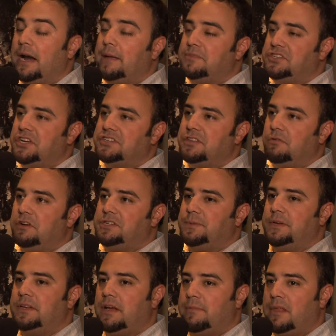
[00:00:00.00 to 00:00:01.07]
name is Justin
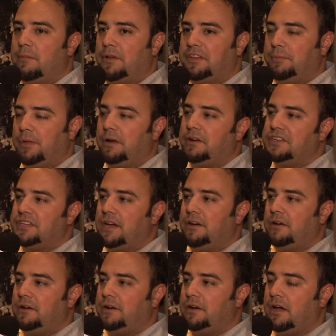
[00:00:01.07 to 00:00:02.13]
Richmond. I'm the multiplayer
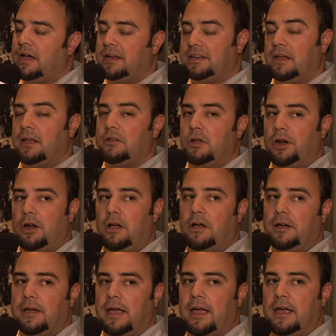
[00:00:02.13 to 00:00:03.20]
designer at Naughty
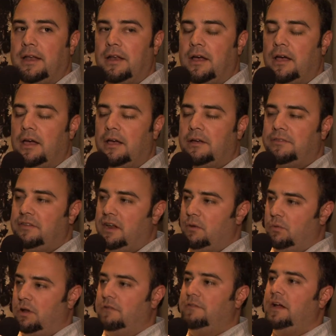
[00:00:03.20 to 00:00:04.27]
Dog, and tonight
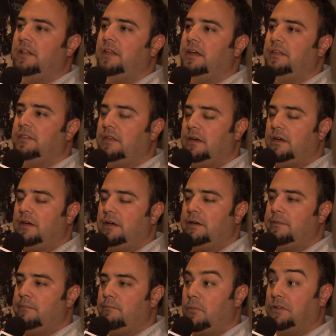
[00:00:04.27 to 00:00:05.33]
we're unveiling
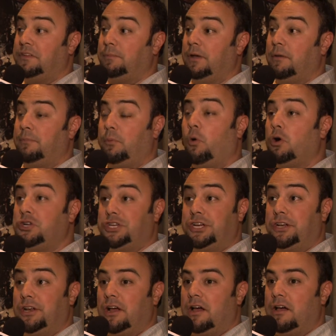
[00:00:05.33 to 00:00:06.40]
the multiplayer
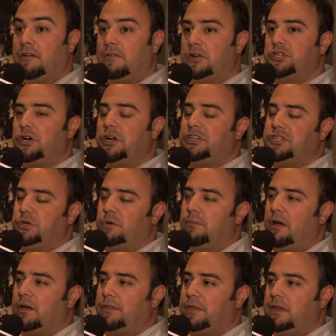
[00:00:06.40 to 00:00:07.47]
portion of Uncharted 2
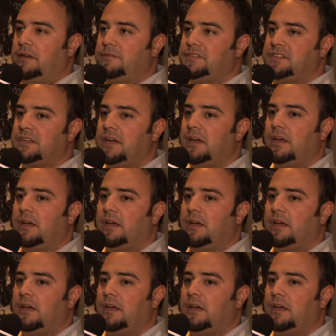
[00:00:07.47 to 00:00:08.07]
Among Thieves.